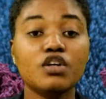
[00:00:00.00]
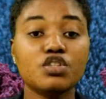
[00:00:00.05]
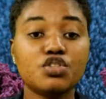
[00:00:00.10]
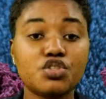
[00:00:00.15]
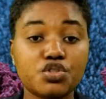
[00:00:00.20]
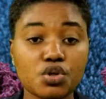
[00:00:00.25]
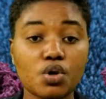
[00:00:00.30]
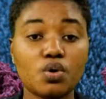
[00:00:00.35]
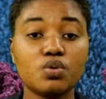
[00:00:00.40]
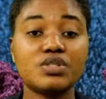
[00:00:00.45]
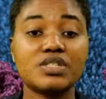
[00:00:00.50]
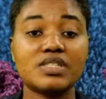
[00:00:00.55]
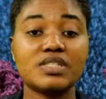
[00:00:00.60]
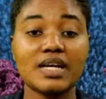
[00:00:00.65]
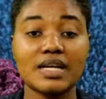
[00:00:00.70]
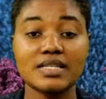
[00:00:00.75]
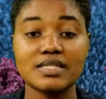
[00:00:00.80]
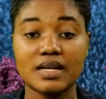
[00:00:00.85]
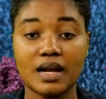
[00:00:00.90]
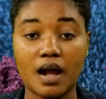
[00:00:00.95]
showed
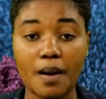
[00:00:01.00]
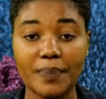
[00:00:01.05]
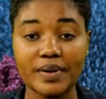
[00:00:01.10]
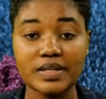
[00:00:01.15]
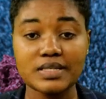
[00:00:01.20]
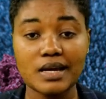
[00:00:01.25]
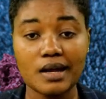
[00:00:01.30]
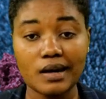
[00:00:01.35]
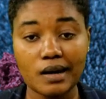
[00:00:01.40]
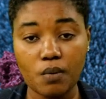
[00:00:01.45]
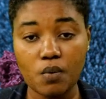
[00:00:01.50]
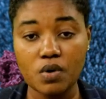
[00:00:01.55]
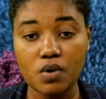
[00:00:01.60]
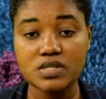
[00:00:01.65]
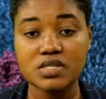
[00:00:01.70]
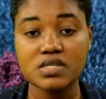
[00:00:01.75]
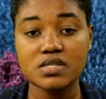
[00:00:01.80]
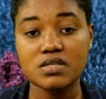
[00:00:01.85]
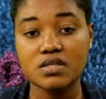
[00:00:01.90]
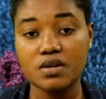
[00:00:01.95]
that the capital
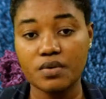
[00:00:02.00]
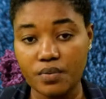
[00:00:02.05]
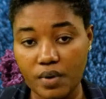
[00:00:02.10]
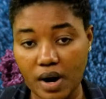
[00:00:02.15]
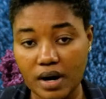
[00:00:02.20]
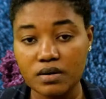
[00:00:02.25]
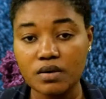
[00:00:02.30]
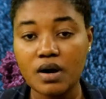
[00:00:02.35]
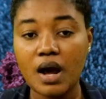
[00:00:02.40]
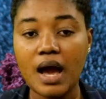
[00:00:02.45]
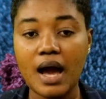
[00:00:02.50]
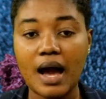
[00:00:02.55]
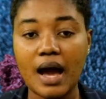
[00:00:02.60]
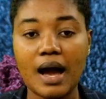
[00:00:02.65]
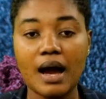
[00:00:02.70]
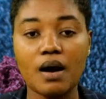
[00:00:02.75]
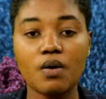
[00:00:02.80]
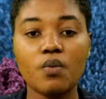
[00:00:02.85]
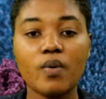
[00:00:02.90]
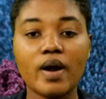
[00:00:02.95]
was the
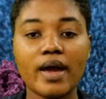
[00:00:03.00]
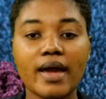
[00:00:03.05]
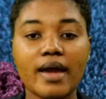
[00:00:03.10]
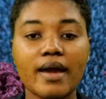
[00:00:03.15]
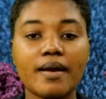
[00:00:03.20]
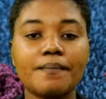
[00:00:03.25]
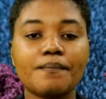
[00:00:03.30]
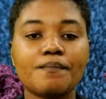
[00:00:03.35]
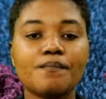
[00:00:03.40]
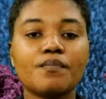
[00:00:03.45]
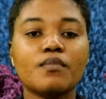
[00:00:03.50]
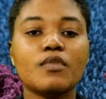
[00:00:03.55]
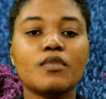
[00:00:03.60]
runaway